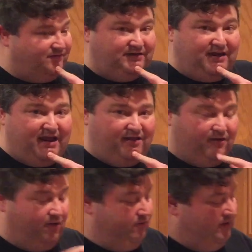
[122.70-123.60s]
today,
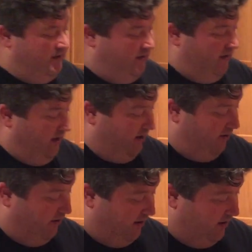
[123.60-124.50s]
though,
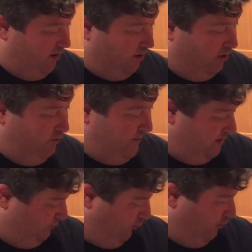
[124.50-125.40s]
are our
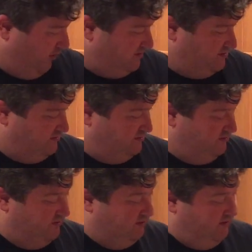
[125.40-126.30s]
homemade port,
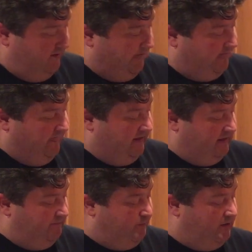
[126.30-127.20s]

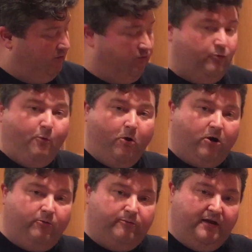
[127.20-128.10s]
the Pinot
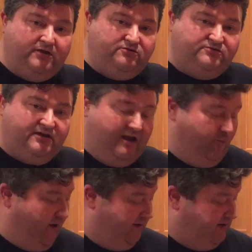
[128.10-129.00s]
Noir we made using a
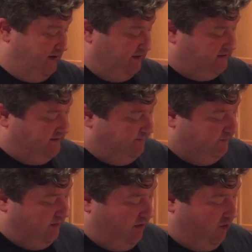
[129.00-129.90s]
wine kit,
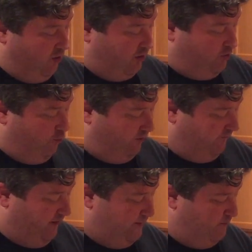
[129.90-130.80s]
our
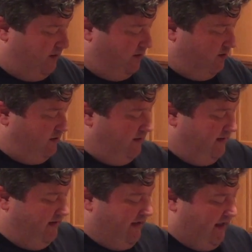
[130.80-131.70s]
cornflake beer,
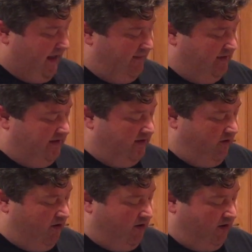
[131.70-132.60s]
and then
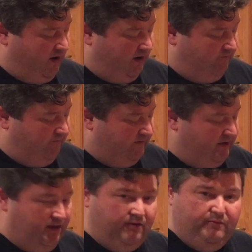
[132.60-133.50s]
our
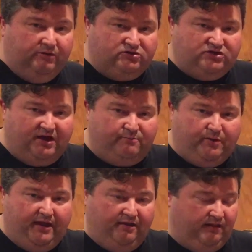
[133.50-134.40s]
vanilla milkshake
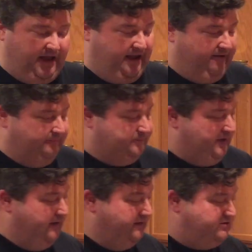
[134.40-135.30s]
pale ale.
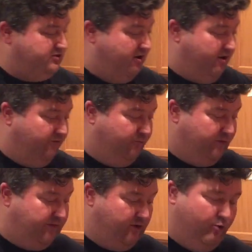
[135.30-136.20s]
Let's start off
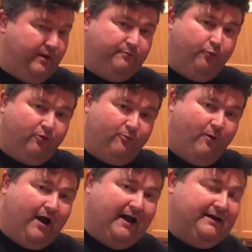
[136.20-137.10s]
with the homemade port
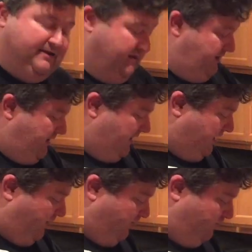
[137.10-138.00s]
wine.
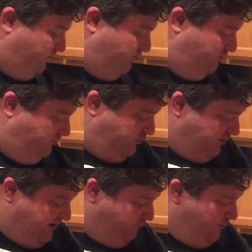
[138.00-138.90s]
I
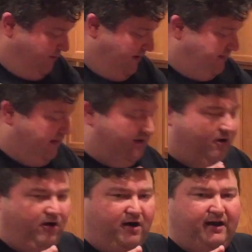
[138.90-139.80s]
believe we made that
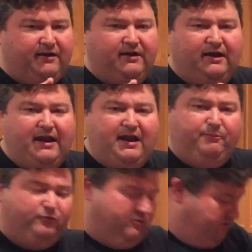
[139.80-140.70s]
on
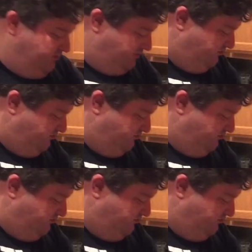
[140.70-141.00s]
April